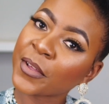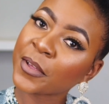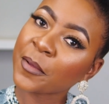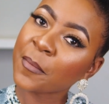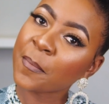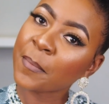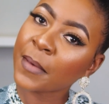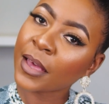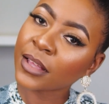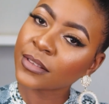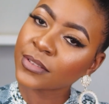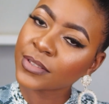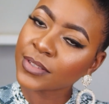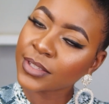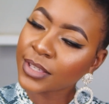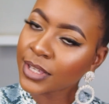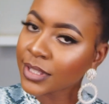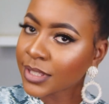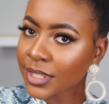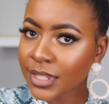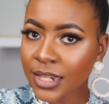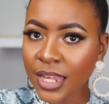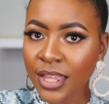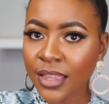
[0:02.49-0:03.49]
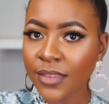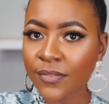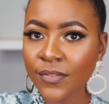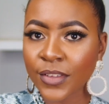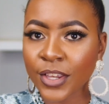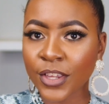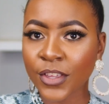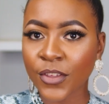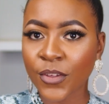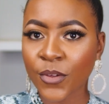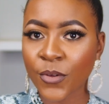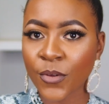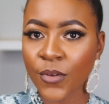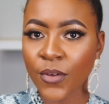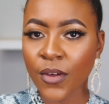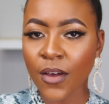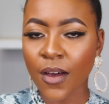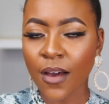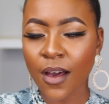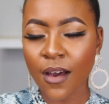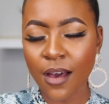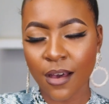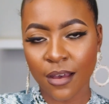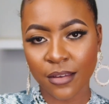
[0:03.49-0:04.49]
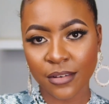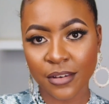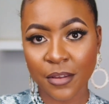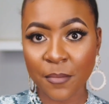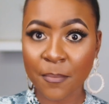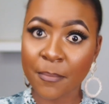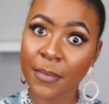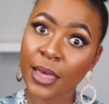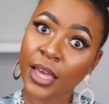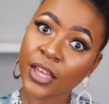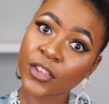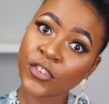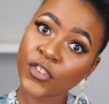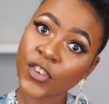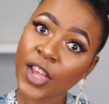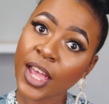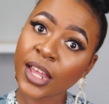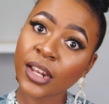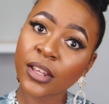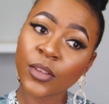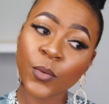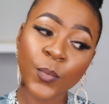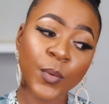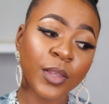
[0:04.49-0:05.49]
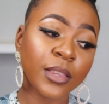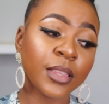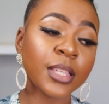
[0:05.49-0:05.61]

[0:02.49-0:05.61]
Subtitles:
Welcome back to yet another video on my channel.